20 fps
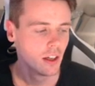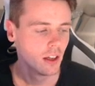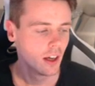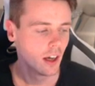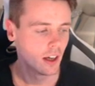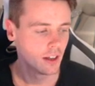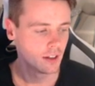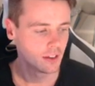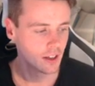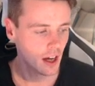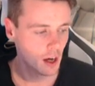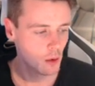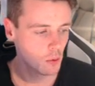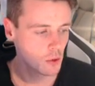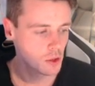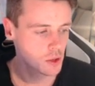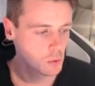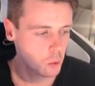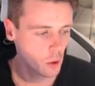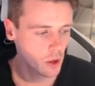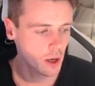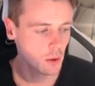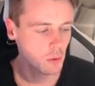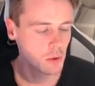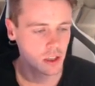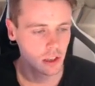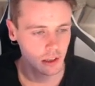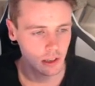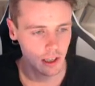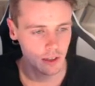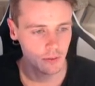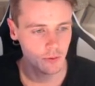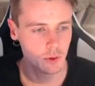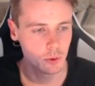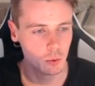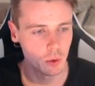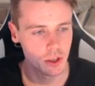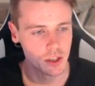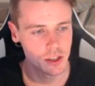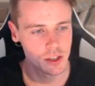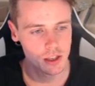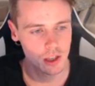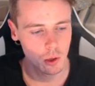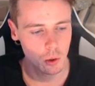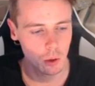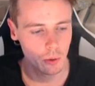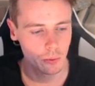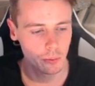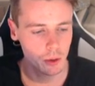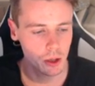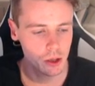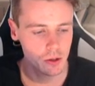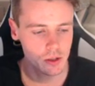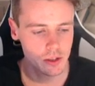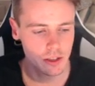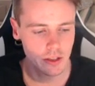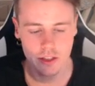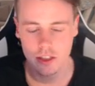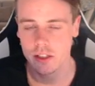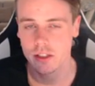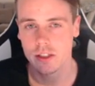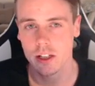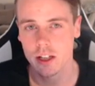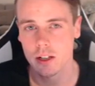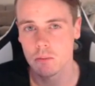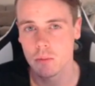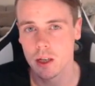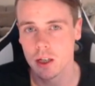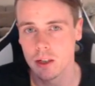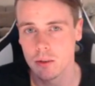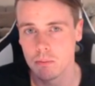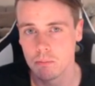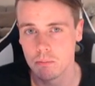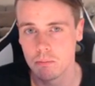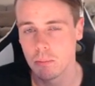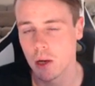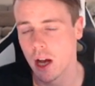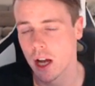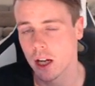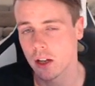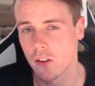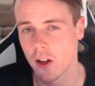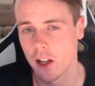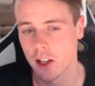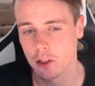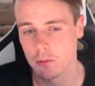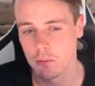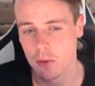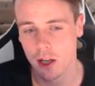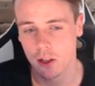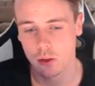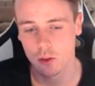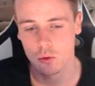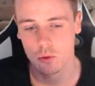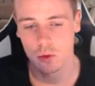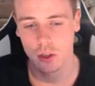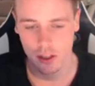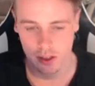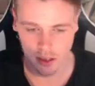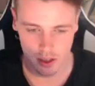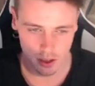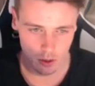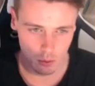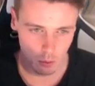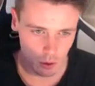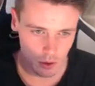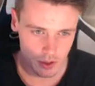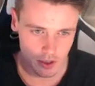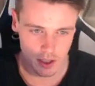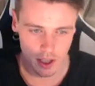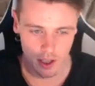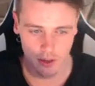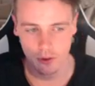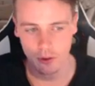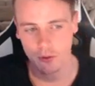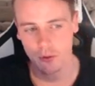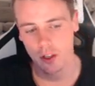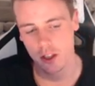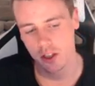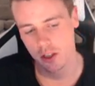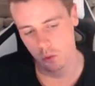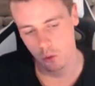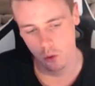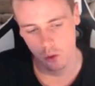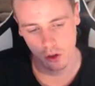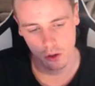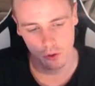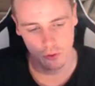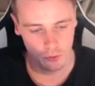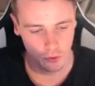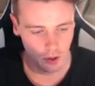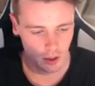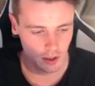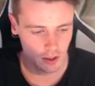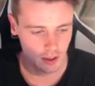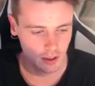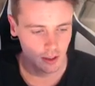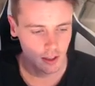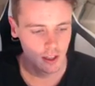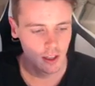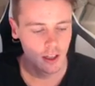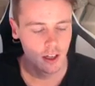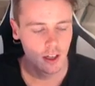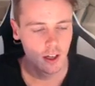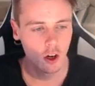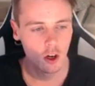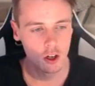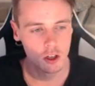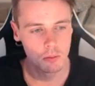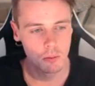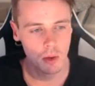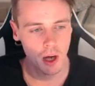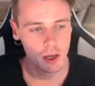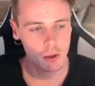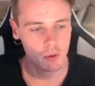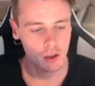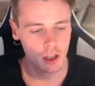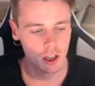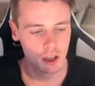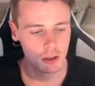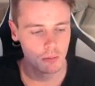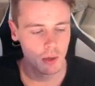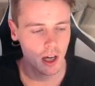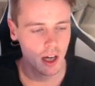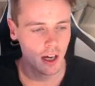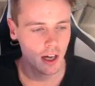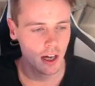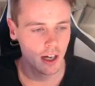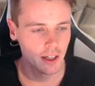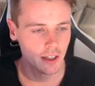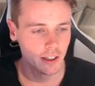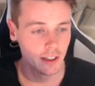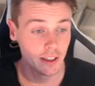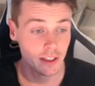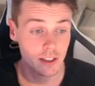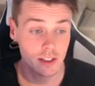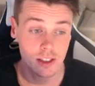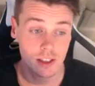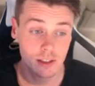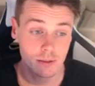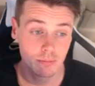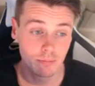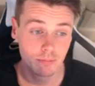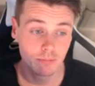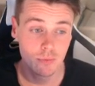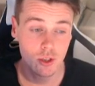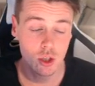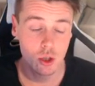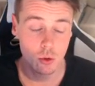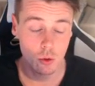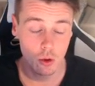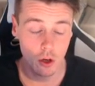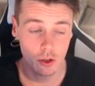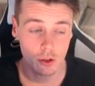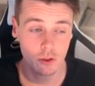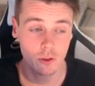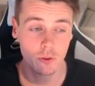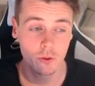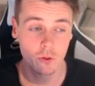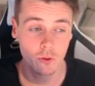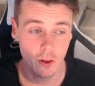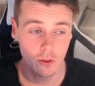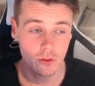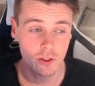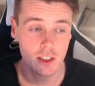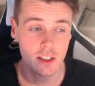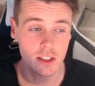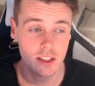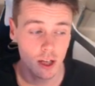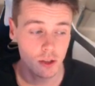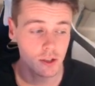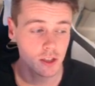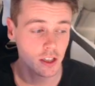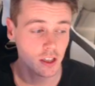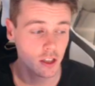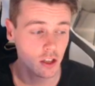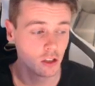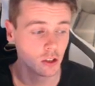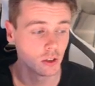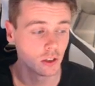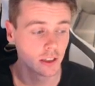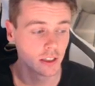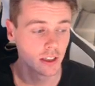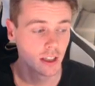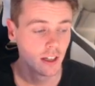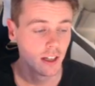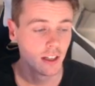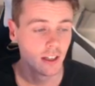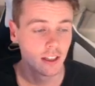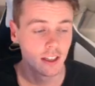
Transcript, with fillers: And that was what I was left with. So if we use the TSM bag value macro, we can see what's everything is worth on my realm. And it's 250,000 gold.